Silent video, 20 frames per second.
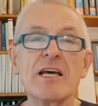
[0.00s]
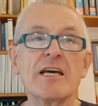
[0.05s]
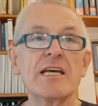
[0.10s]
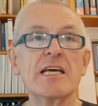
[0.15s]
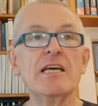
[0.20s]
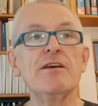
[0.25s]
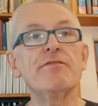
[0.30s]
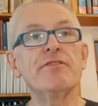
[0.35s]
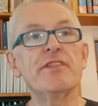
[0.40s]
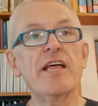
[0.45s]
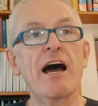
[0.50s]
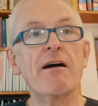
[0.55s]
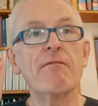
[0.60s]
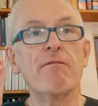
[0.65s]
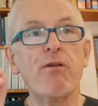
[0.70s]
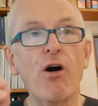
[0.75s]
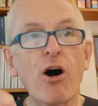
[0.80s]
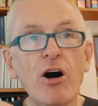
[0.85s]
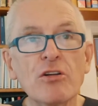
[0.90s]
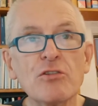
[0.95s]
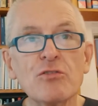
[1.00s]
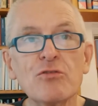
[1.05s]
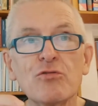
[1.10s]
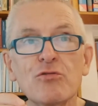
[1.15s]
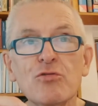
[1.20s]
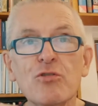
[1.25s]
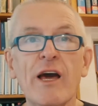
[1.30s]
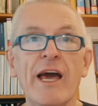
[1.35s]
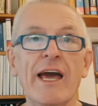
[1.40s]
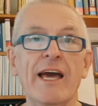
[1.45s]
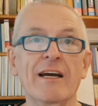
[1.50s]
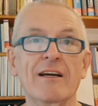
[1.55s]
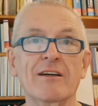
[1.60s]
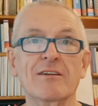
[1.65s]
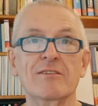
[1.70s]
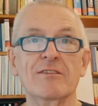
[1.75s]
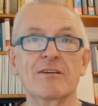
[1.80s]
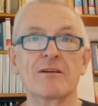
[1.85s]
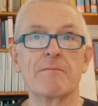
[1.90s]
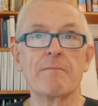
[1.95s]
if they want to
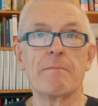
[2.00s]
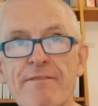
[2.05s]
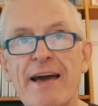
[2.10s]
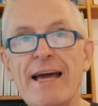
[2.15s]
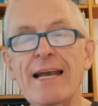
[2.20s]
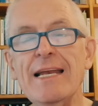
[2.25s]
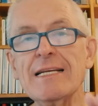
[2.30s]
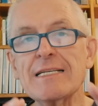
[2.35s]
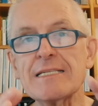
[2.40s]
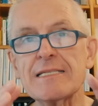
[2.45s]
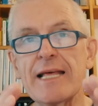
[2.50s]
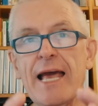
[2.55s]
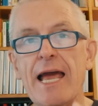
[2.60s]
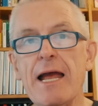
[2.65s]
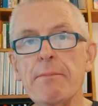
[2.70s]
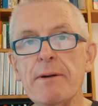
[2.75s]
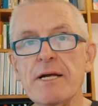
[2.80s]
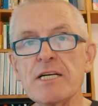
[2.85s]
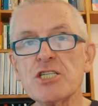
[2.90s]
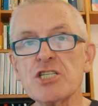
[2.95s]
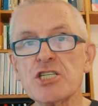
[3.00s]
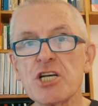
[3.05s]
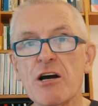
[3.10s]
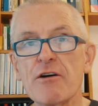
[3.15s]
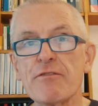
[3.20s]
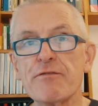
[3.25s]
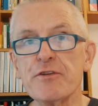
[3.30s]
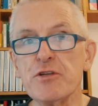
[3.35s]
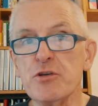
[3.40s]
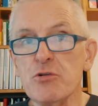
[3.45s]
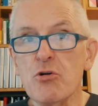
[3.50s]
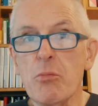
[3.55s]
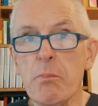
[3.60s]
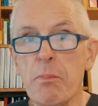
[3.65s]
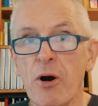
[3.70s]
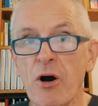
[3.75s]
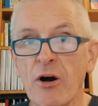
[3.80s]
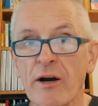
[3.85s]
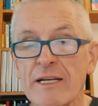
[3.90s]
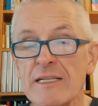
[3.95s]
act. Well-established
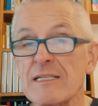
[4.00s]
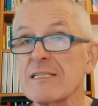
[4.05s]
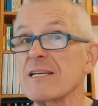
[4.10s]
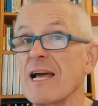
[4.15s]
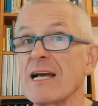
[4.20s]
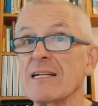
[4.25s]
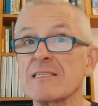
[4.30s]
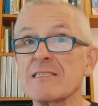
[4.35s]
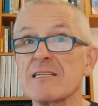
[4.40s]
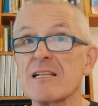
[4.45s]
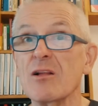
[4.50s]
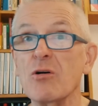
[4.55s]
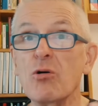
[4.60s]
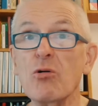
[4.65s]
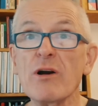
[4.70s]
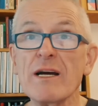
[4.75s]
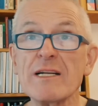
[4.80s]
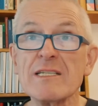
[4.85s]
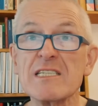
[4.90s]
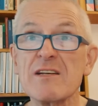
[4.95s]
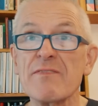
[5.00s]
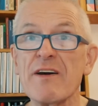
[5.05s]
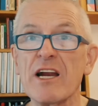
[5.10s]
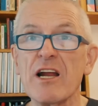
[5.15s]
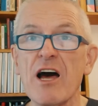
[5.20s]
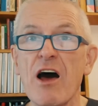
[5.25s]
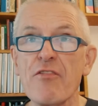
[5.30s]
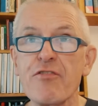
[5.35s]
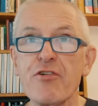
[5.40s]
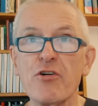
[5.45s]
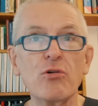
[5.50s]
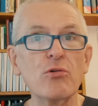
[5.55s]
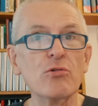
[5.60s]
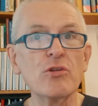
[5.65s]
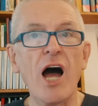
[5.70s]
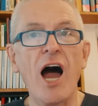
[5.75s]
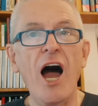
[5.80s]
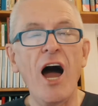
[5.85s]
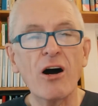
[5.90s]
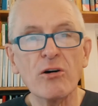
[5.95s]
viewpoints and slogans were
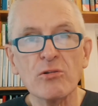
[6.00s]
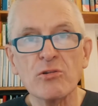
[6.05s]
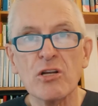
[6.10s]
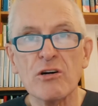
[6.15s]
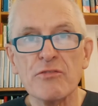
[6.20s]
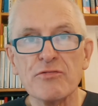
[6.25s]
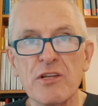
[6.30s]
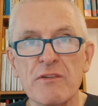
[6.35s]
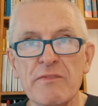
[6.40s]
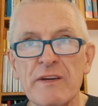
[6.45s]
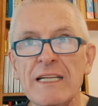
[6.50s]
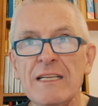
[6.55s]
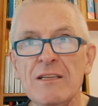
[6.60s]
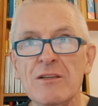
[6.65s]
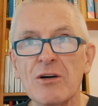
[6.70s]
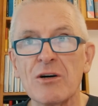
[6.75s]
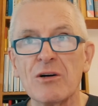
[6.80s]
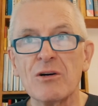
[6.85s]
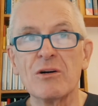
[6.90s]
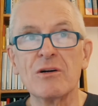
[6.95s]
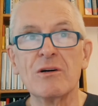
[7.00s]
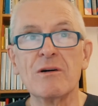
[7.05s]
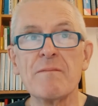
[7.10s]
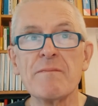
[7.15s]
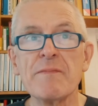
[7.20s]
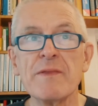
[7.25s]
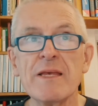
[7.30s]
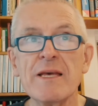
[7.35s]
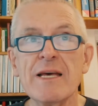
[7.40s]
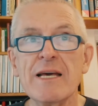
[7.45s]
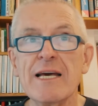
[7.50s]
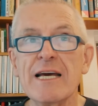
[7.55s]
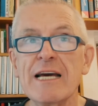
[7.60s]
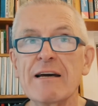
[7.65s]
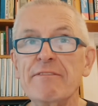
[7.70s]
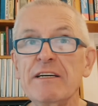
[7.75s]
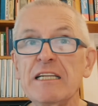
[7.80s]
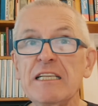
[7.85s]
thrown out of the window. We